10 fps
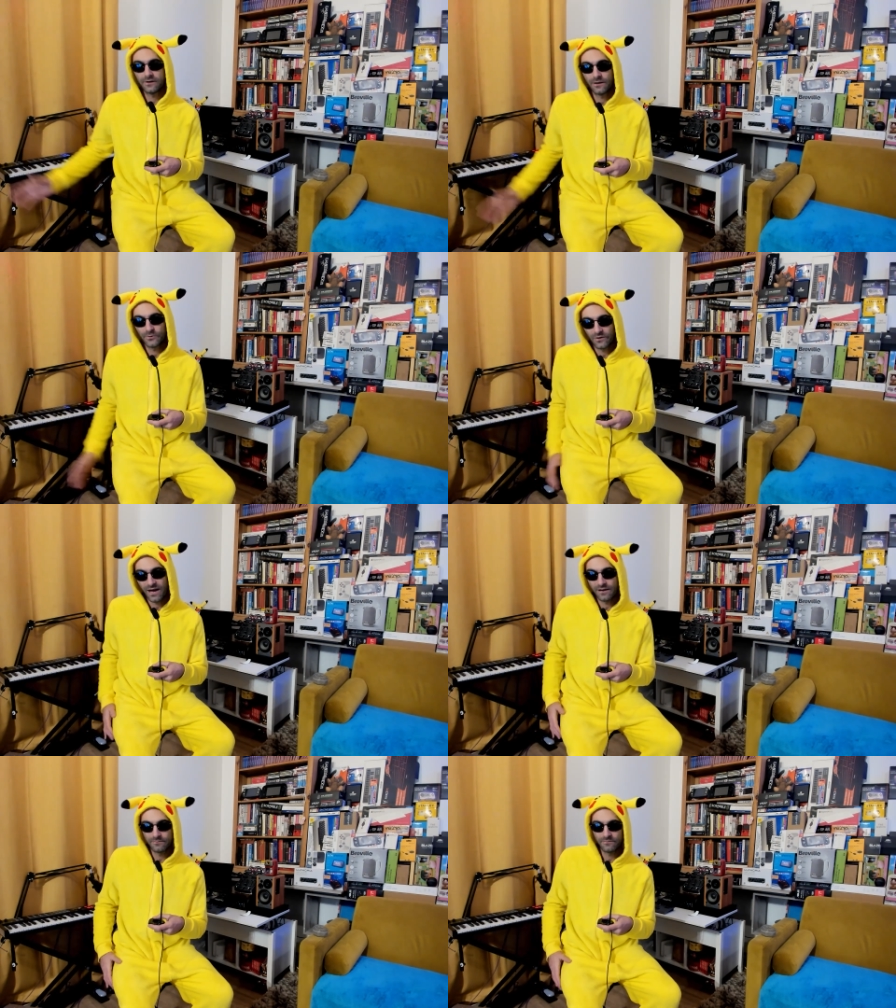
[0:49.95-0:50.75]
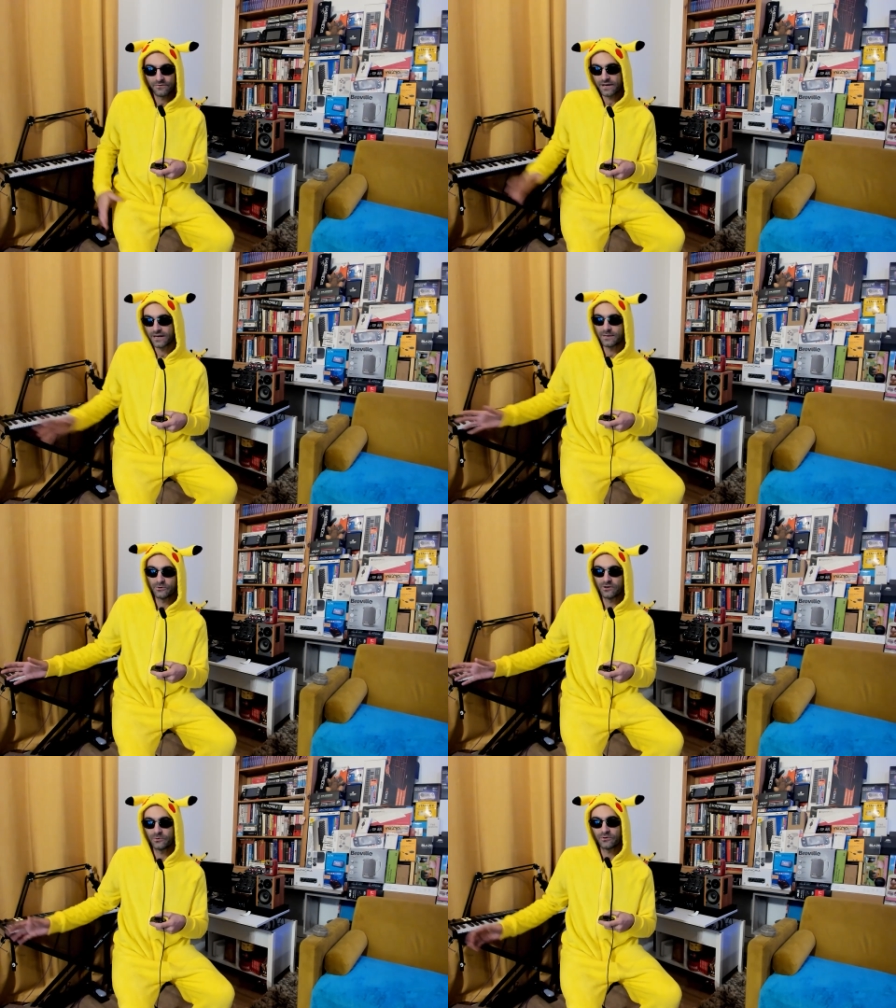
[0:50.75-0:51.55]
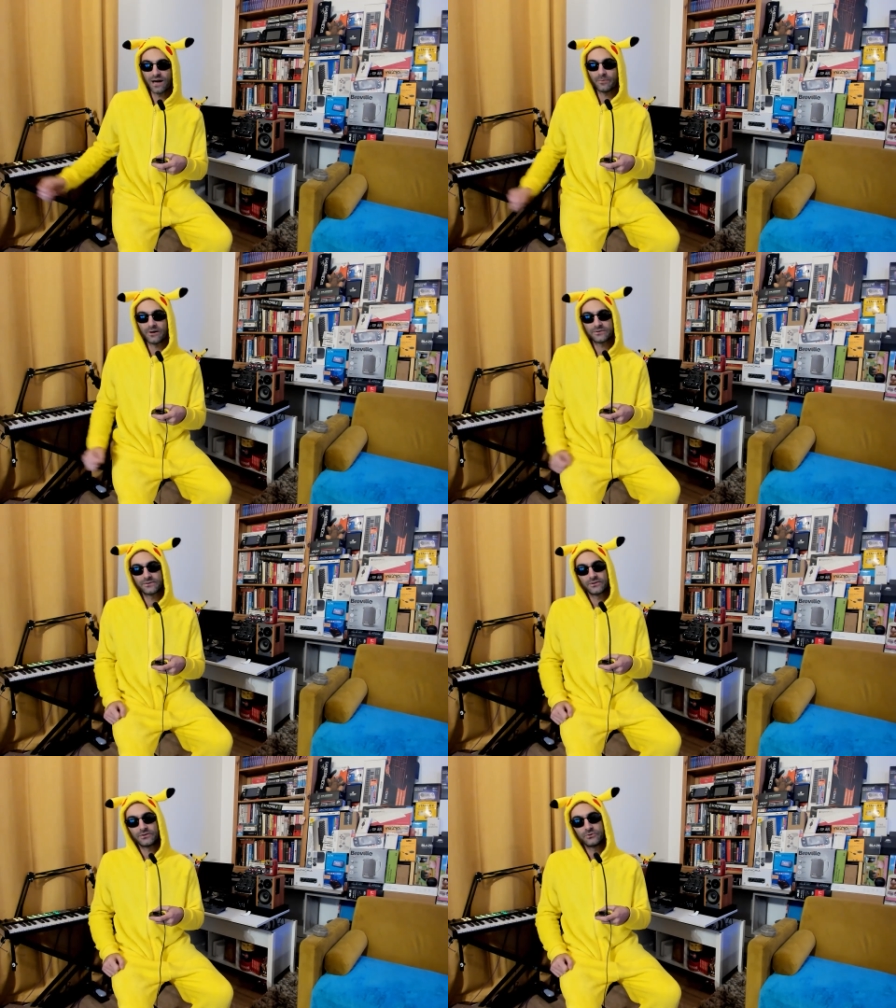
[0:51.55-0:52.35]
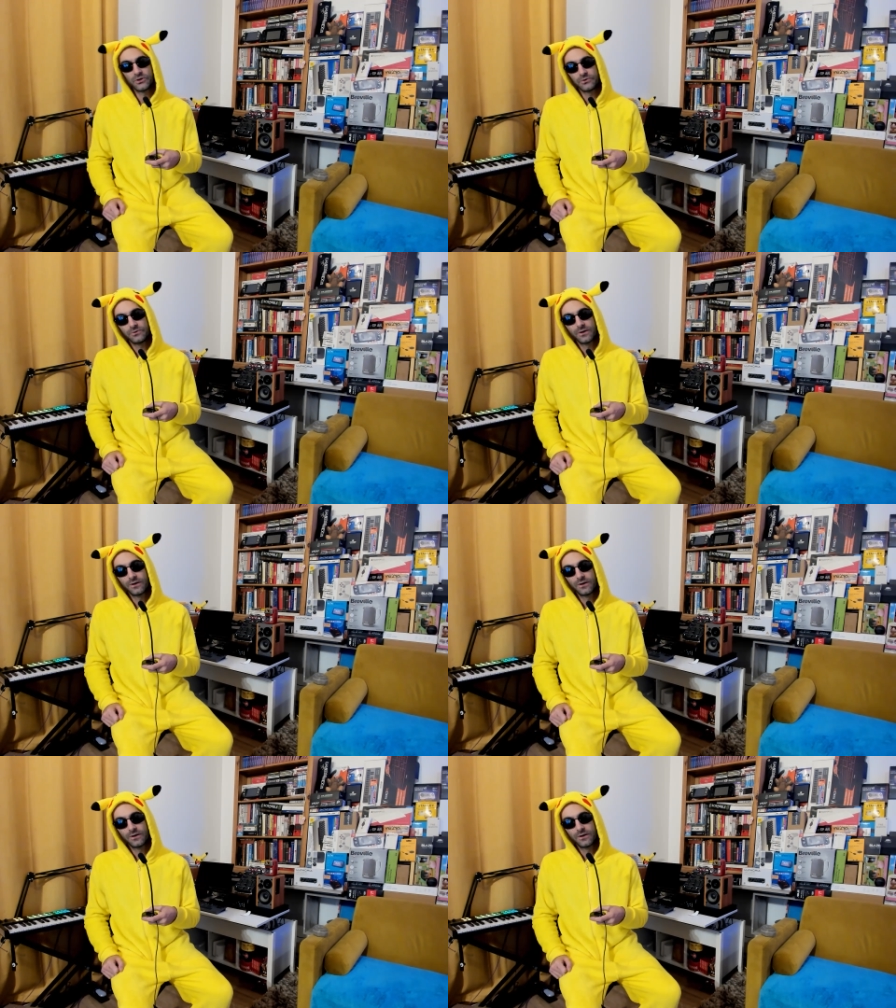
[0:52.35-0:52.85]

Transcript: I'm not that thing anymore. I'm not that person that you knew